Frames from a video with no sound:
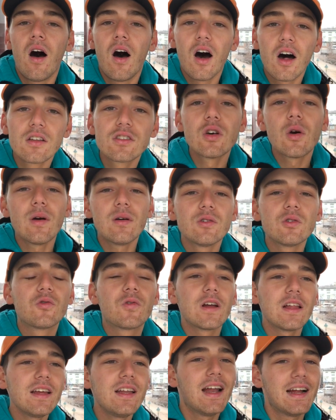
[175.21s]
Also, it was
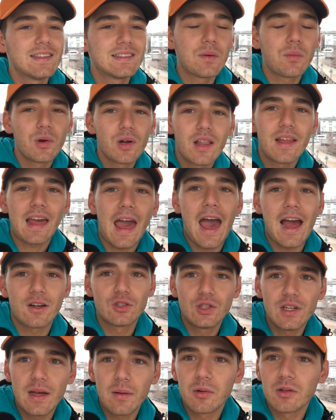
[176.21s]
really nice that we were like
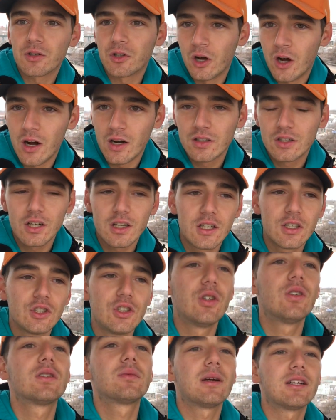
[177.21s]
actually able to talk to her, because
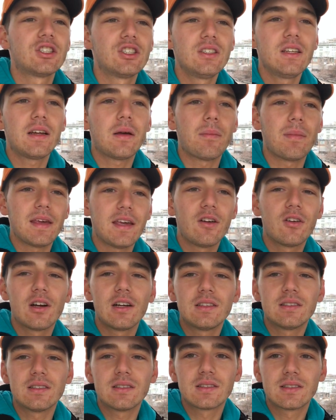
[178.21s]
you know, especially in like meet and
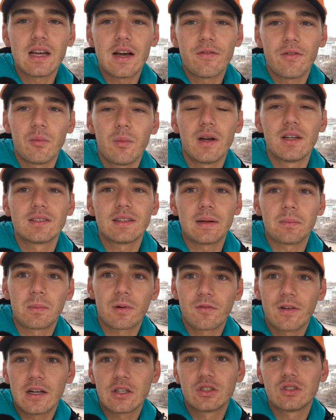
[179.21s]
greets and stuff, and when it's like
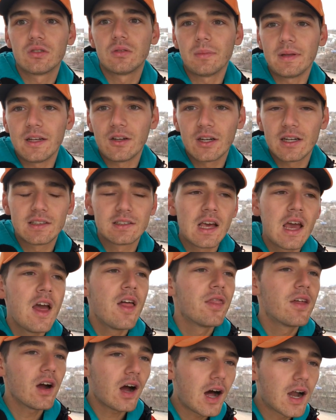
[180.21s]
professional meet and greets,
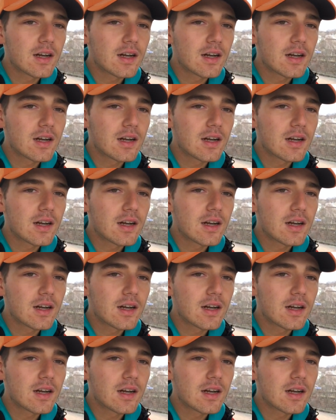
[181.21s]
they're